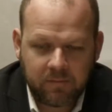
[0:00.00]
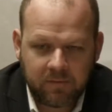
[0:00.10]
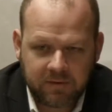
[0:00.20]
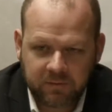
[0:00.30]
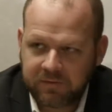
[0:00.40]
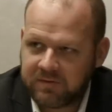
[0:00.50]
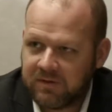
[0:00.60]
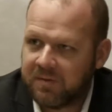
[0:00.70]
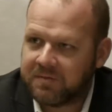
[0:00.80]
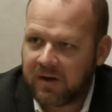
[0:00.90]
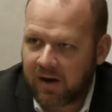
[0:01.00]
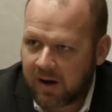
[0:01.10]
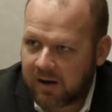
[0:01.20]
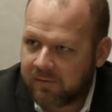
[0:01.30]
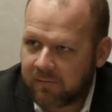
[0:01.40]
This one seems
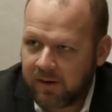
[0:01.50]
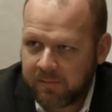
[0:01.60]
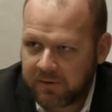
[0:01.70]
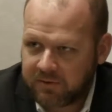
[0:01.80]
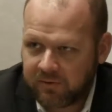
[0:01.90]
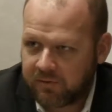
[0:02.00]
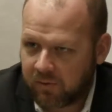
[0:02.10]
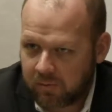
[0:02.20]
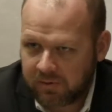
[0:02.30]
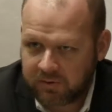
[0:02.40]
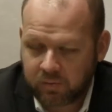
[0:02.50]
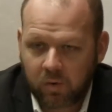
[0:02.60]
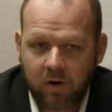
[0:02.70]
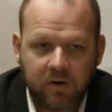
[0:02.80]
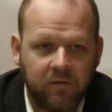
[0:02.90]
odd, right? Because you can normally just
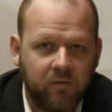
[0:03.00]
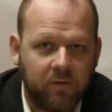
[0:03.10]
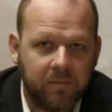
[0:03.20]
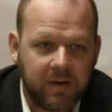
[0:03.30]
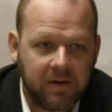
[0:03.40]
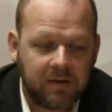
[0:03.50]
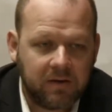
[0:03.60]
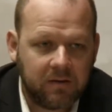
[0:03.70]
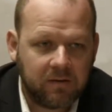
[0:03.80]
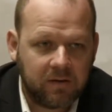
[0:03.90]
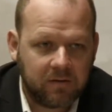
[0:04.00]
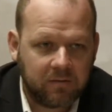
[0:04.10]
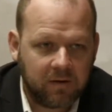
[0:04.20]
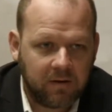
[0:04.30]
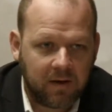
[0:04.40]
walk into a bank and
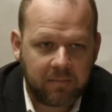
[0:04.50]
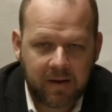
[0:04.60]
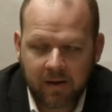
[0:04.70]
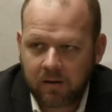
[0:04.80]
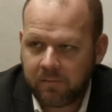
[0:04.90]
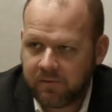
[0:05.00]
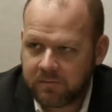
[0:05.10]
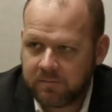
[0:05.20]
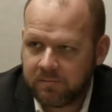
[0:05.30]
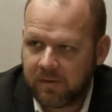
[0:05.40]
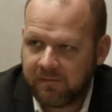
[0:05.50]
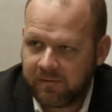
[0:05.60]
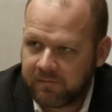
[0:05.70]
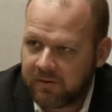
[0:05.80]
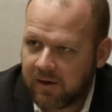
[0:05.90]
say, I'm Adam, here's my
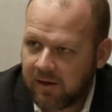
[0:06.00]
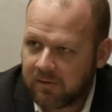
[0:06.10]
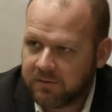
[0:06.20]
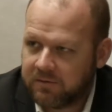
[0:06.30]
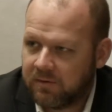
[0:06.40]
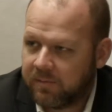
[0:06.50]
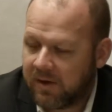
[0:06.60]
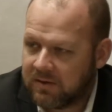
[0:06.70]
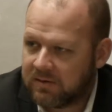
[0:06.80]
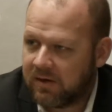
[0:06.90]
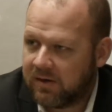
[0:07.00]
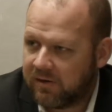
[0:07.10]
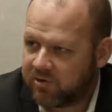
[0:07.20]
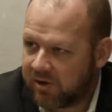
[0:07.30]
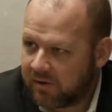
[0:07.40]
$50 to deposit, I need
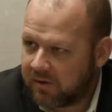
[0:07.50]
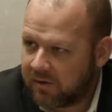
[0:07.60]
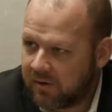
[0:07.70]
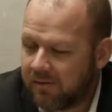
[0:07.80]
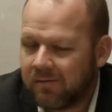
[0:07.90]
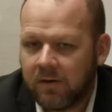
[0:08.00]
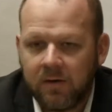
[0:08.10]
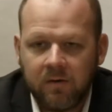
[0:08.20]
a checking account.